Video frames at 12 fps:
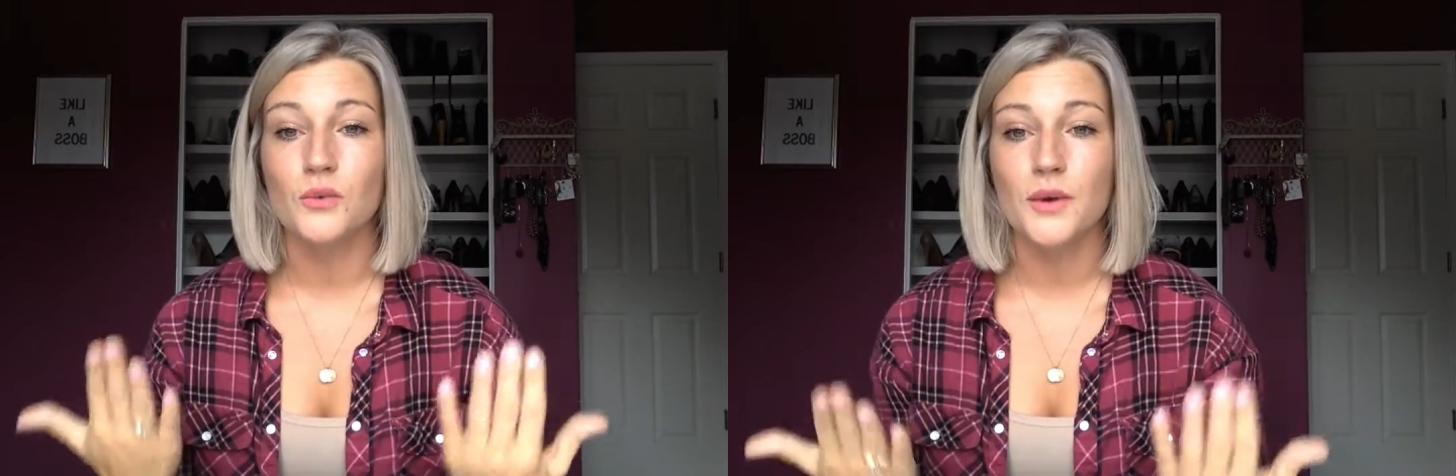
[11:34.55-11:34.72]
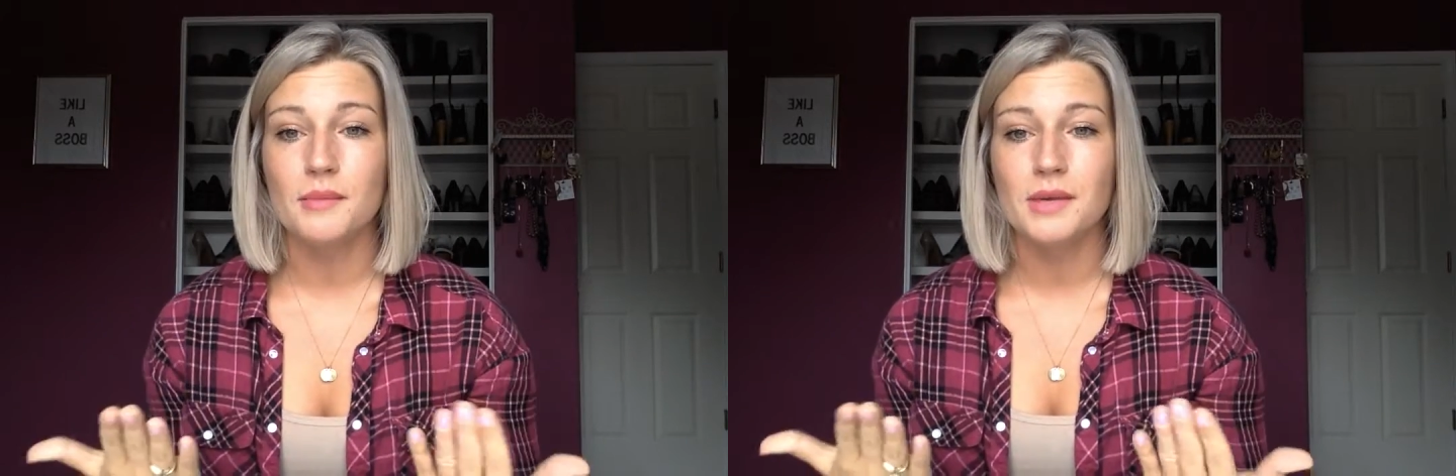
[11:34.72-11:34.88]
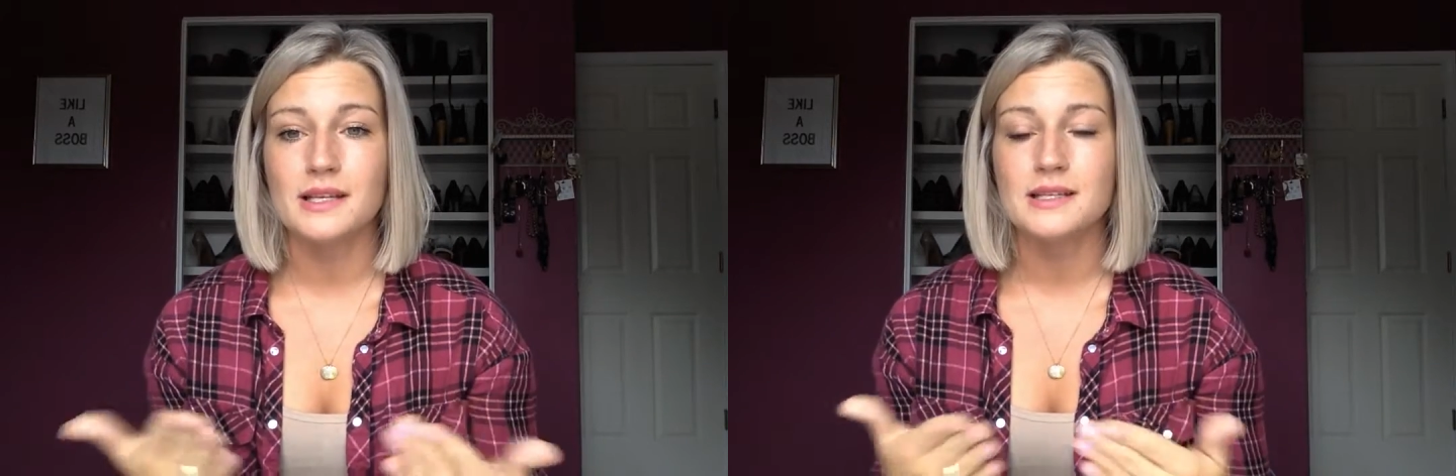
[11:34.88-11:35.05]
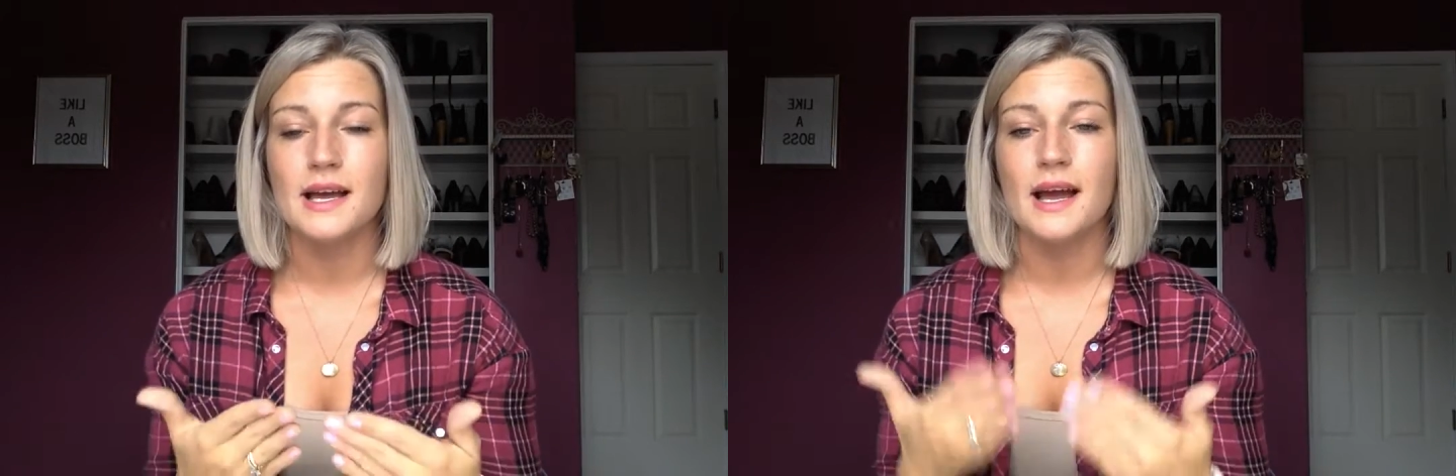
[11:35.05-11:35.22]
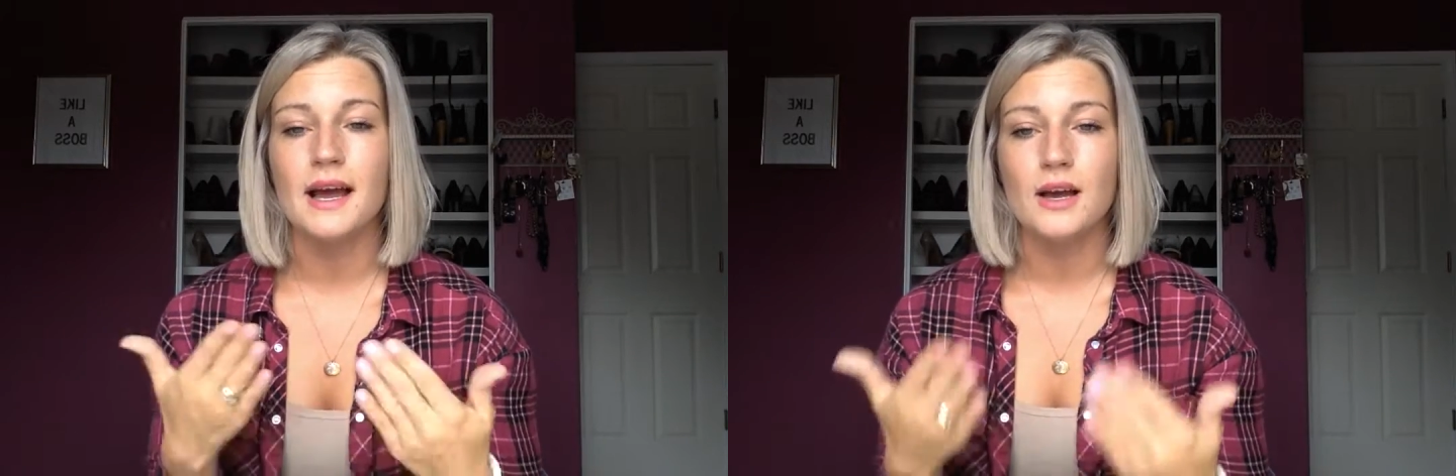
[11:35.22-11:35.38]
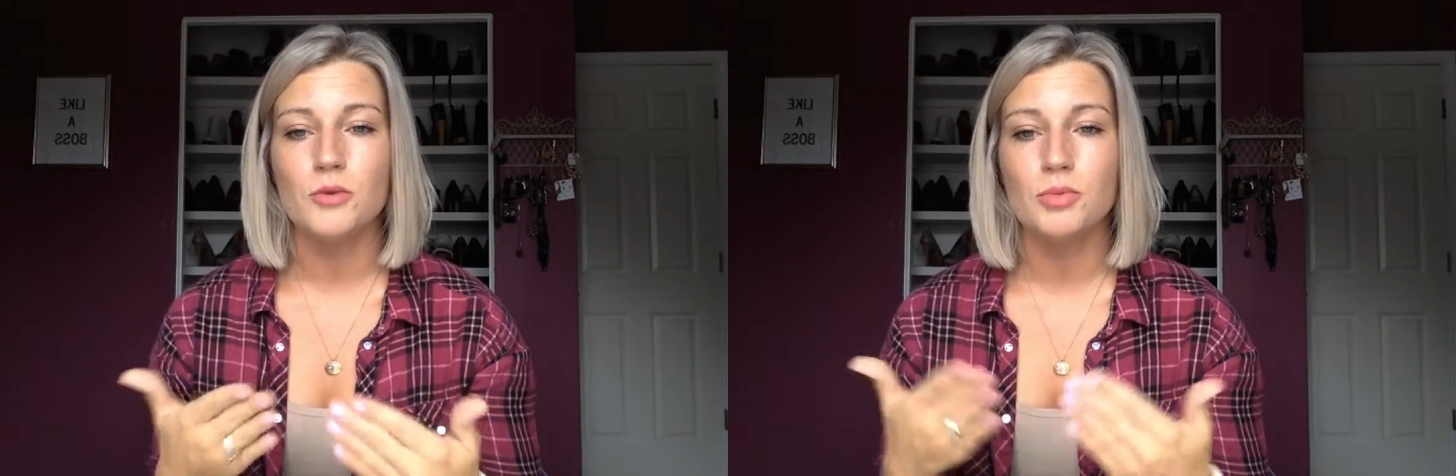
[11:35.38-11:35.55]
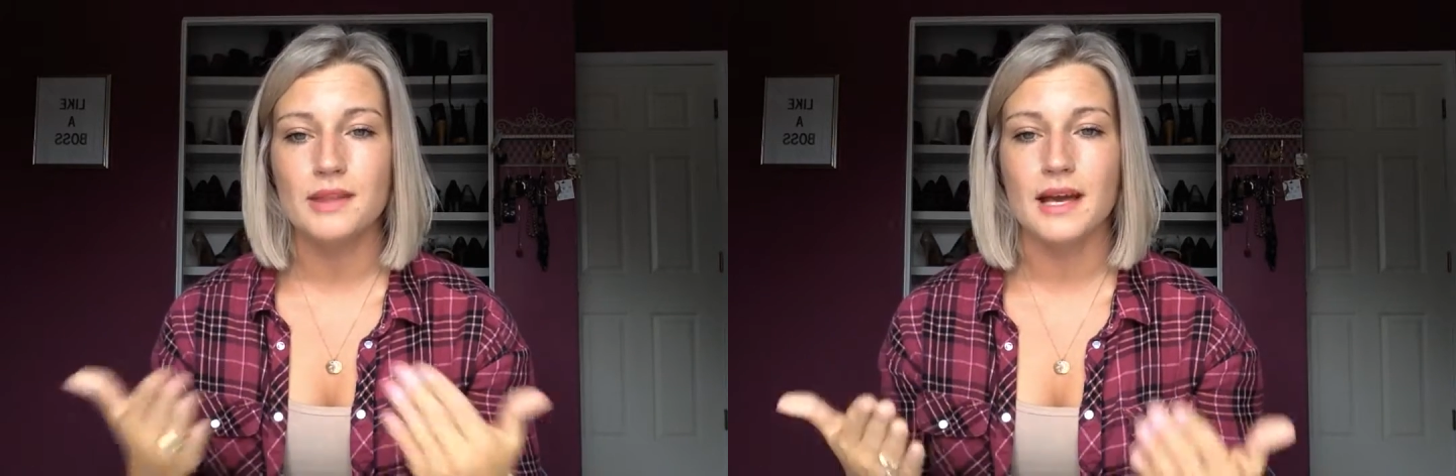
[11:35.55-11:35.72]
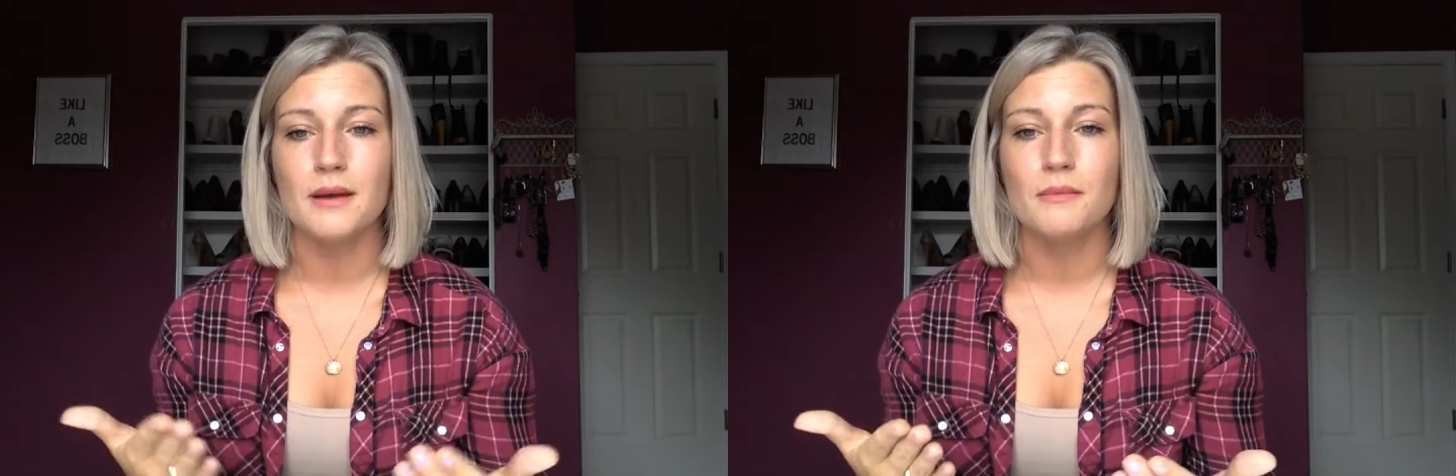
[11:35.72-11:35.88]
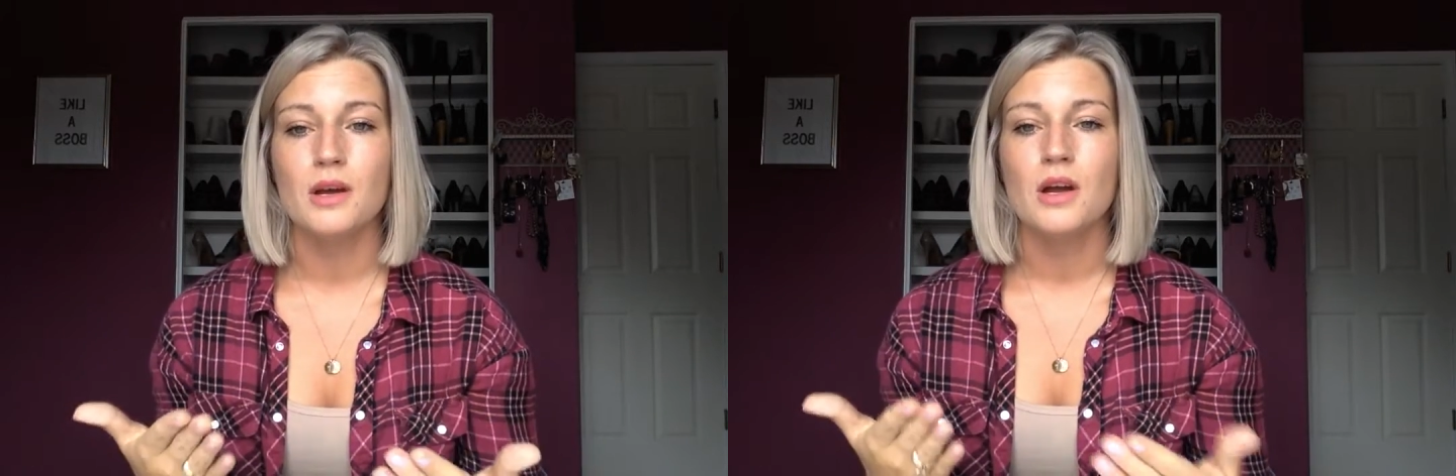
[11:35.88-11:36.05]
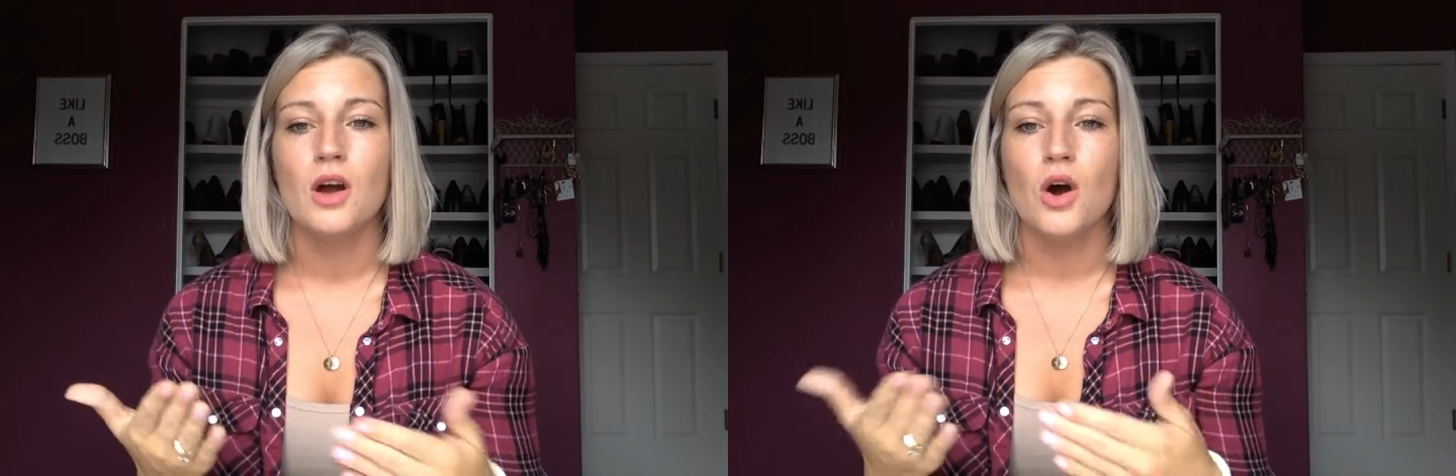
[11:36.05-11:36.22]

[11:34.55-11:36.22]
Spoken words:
women to help them